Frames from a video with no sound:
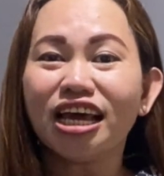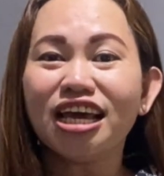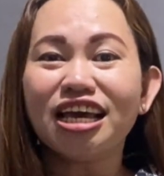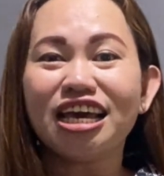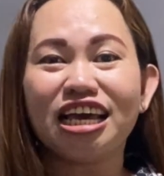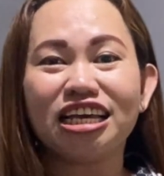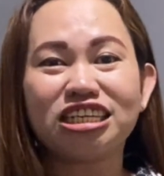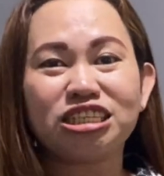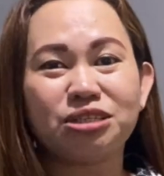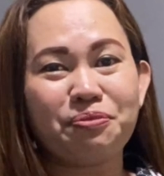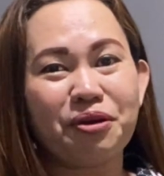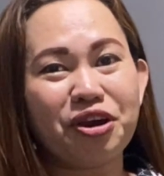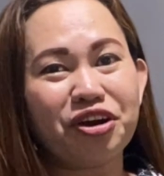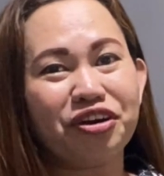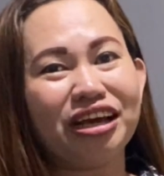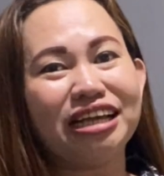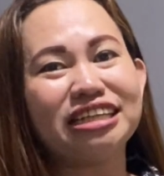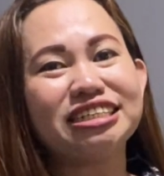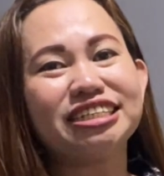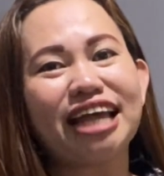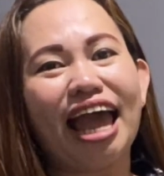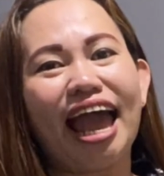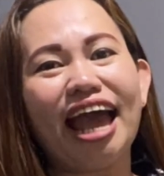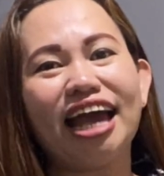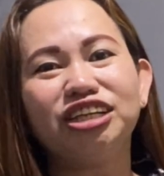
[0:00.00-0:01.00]

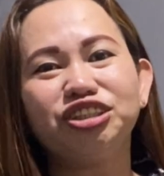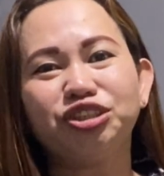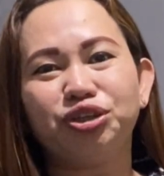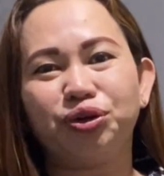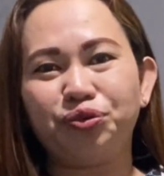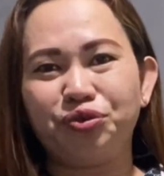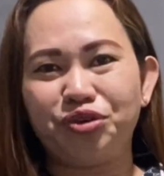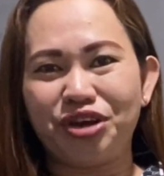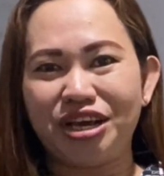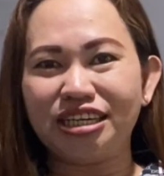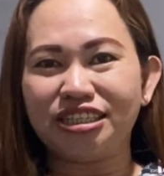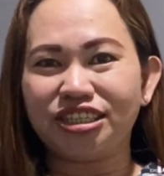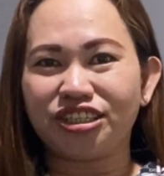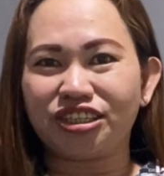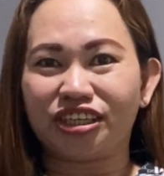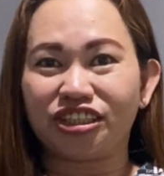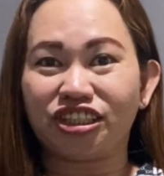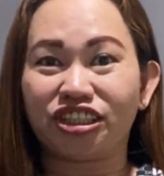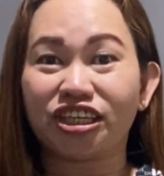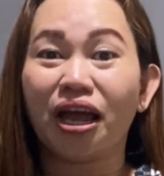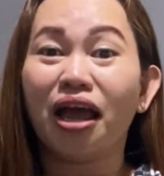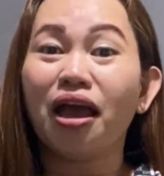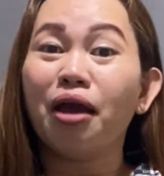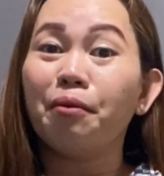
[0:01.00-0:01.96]
experience, and research.